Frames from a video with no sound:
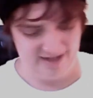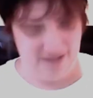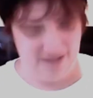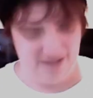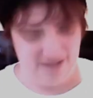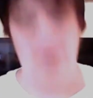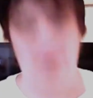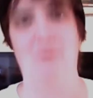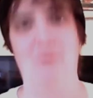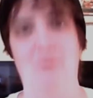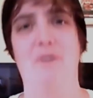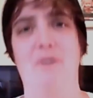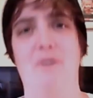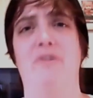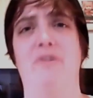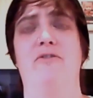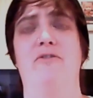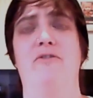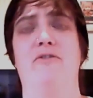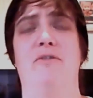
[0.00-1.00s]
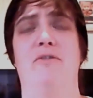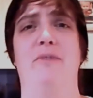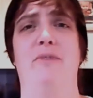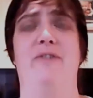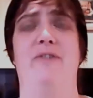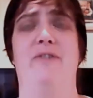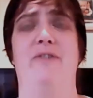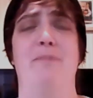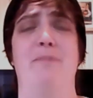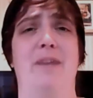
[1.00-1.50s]
Although with
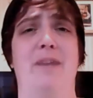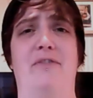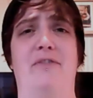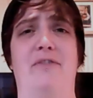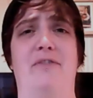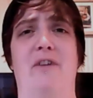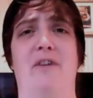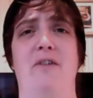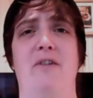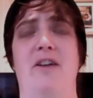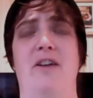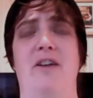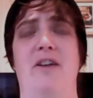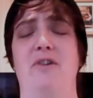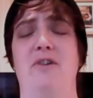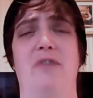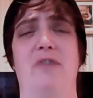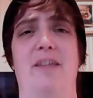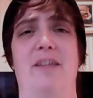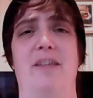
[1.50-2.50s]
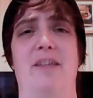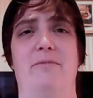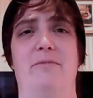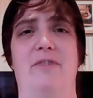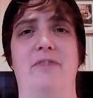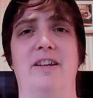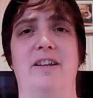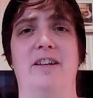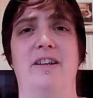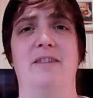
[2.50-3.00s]
Mick Foley, I look at him and
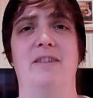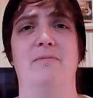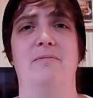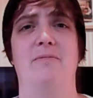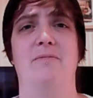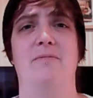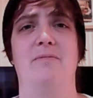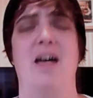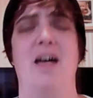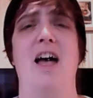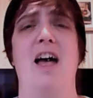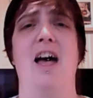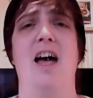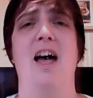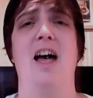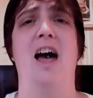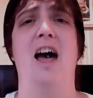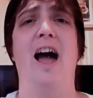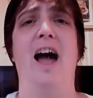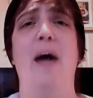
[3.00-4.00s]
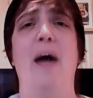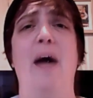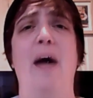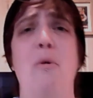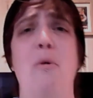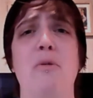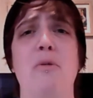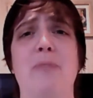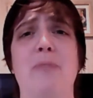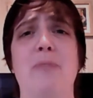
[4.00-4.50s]
think,
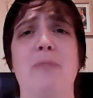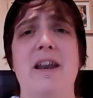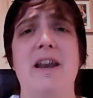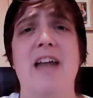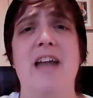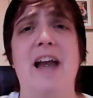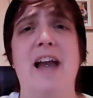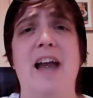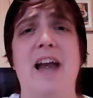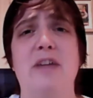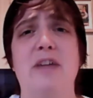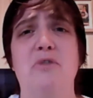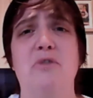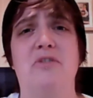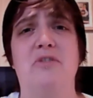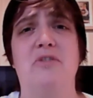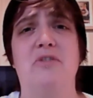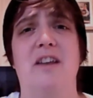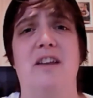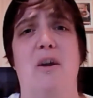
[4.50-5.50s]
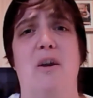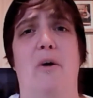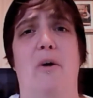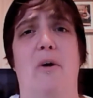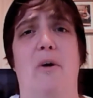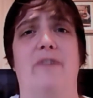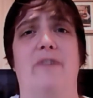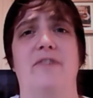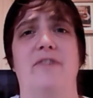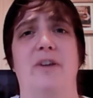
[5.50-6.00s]
how the bloody hell are you still
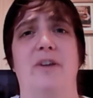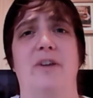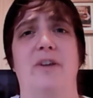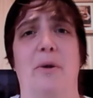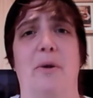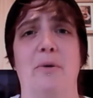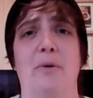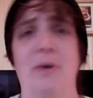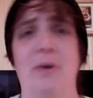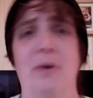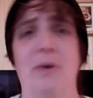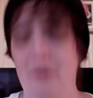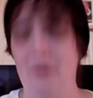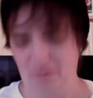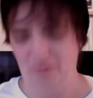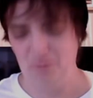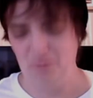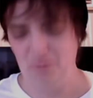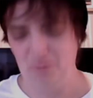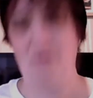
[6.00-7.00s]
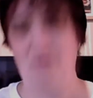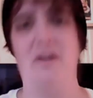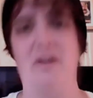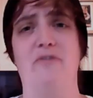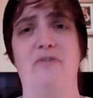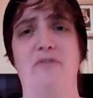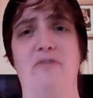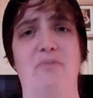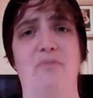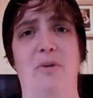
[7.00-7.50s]
alive? You know, with all the
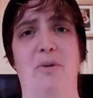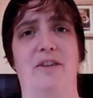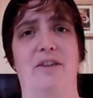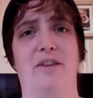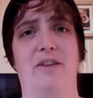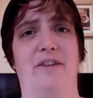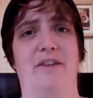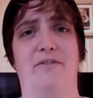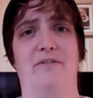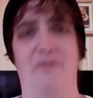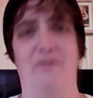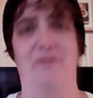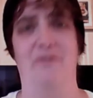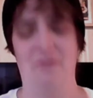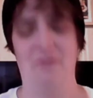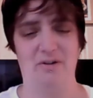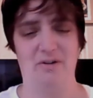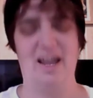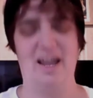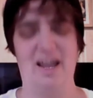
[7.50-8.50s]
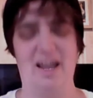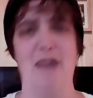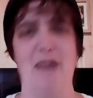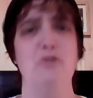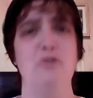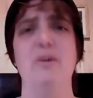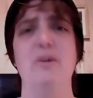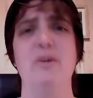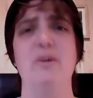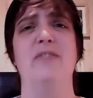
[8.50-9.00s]
stuff you've put yourself through, it's like, how are
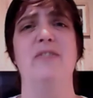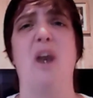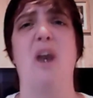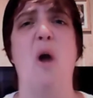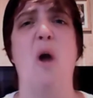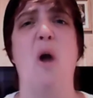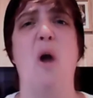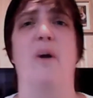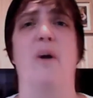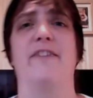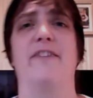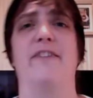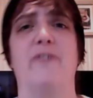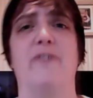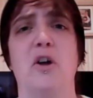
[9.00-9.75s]
you even alive?